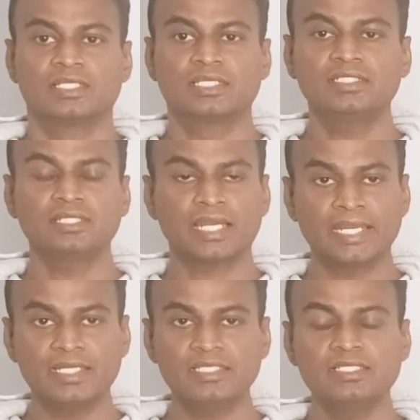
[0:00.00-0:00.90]
Kit
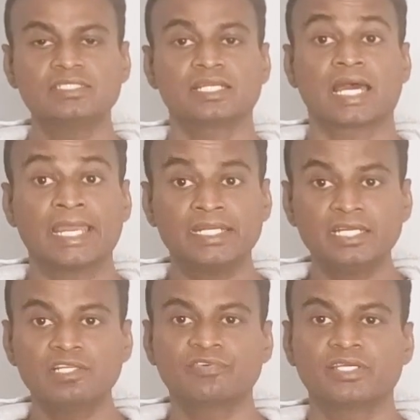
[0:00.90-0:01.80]
id is an
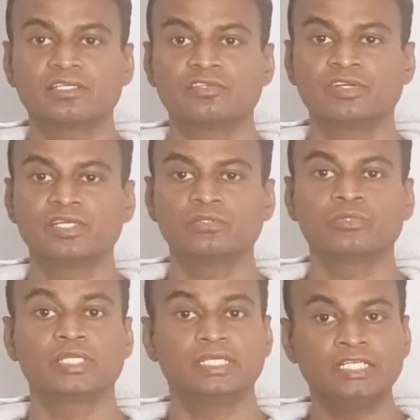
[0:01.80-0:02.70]
identifier given to
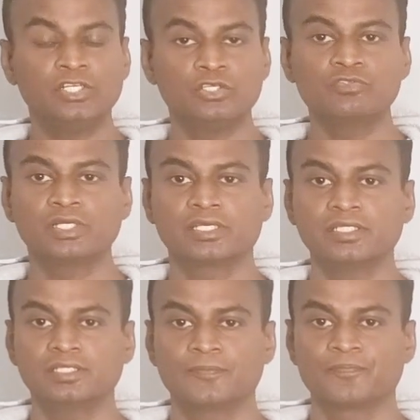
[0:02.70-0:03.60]
an individual
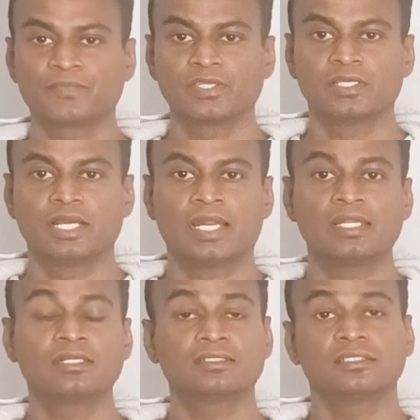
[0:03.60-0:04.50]
kit,
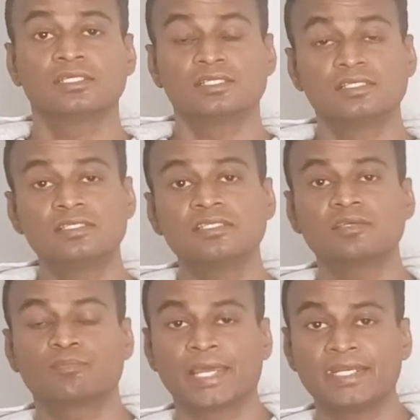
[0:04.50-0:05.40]
and this is
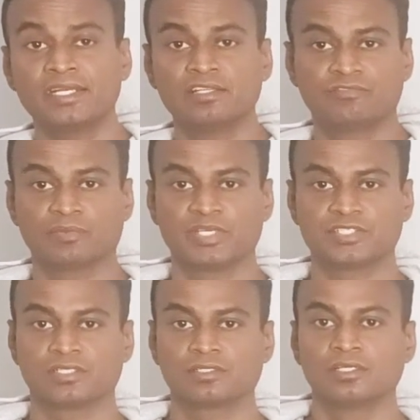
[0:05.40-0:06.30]
a blinded
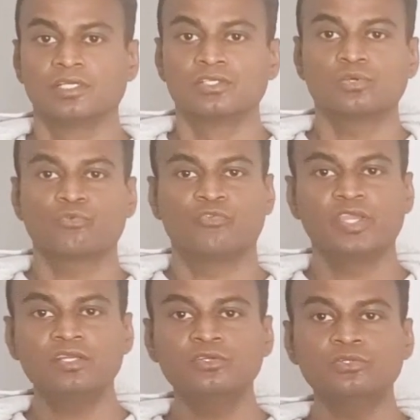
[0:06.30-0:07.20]
information. So
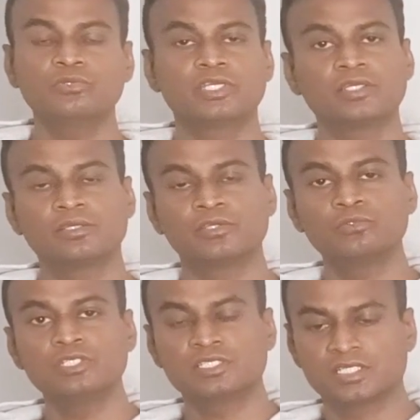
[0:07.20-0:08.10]
where do you
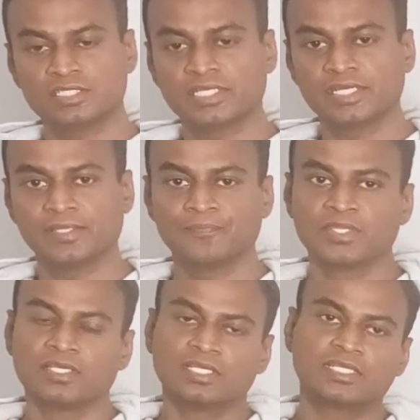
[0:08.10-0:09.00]
give this kit id?
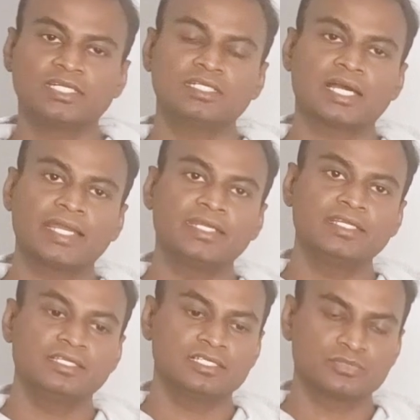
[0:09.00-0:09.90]
Kit id
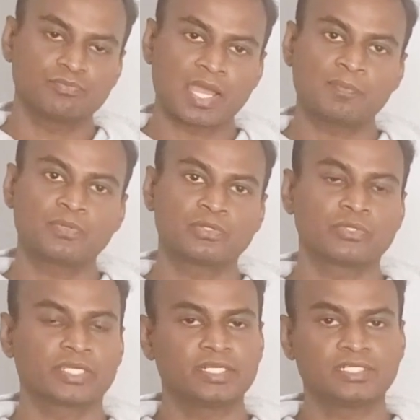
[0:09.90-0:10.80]
is mapped
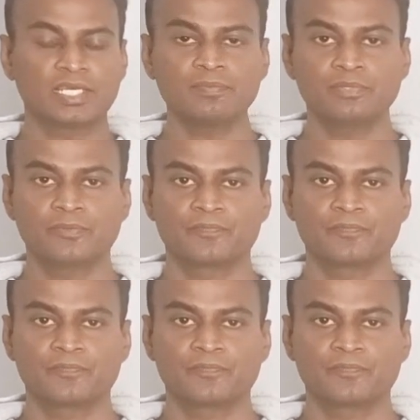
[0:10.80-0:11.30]
to a kit type.